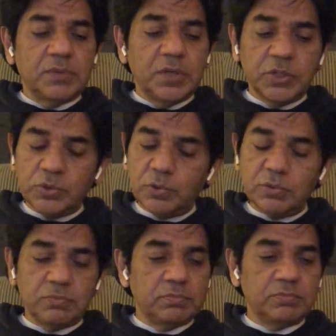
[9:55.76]
he should
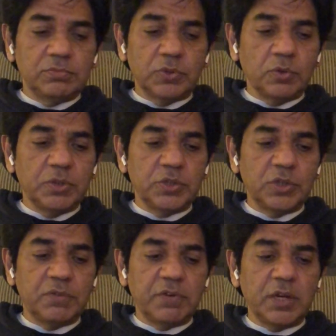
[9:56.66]

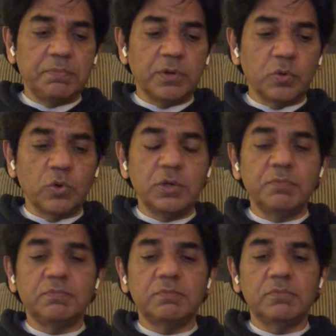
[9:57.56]
develop a good
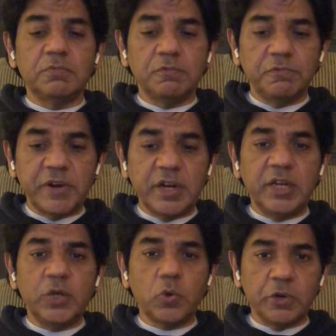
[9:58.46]

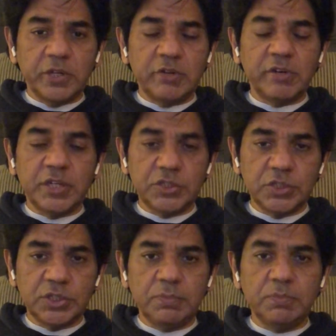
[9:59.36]
friendly, cordial
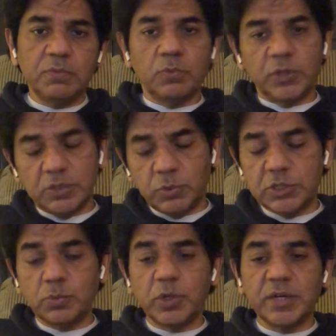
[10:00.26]
relationship with
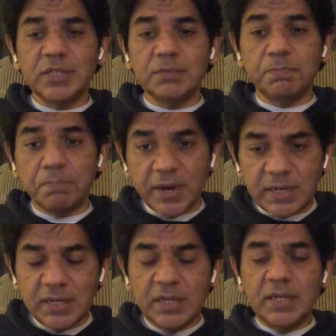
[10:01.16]
his workers,
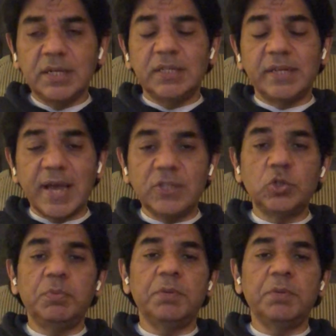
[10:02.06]
but there has to be a